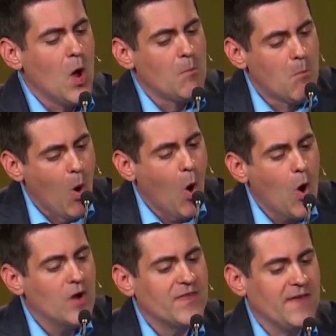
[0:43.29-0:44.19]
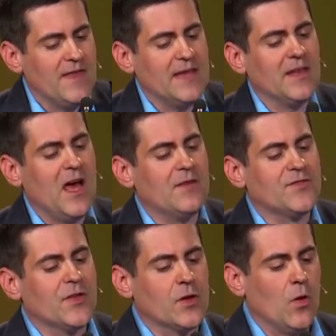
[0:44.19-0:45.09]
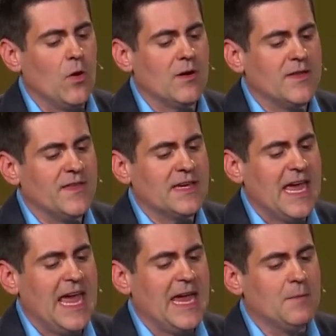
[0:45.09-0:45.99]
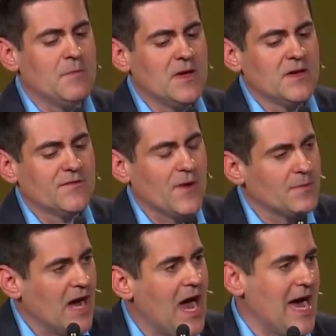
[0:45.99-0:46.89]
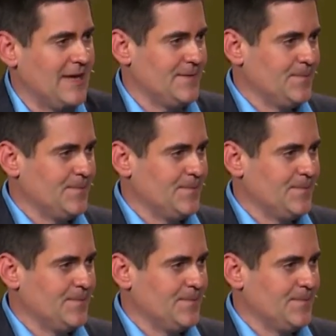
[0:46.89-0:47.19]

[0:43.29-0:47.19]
more than they loved the glory that came from God.